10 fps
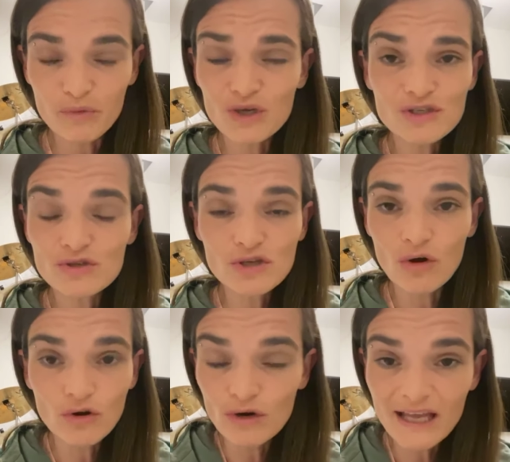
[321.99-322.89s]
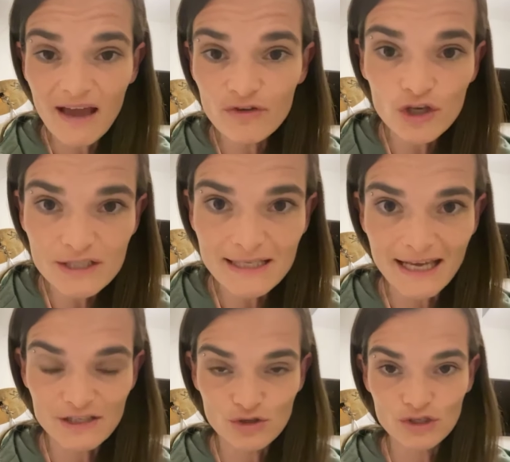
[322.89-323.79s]
because you don't only have good
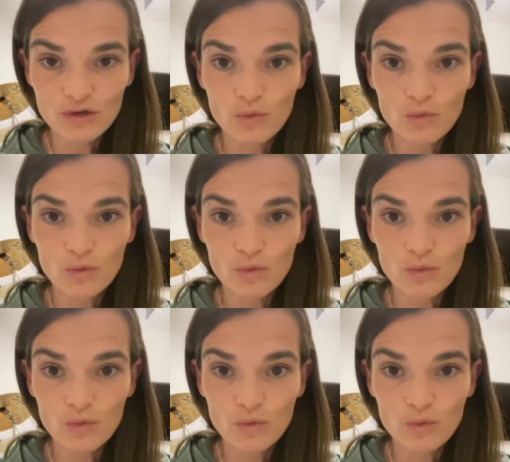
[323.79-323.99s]
sides on you.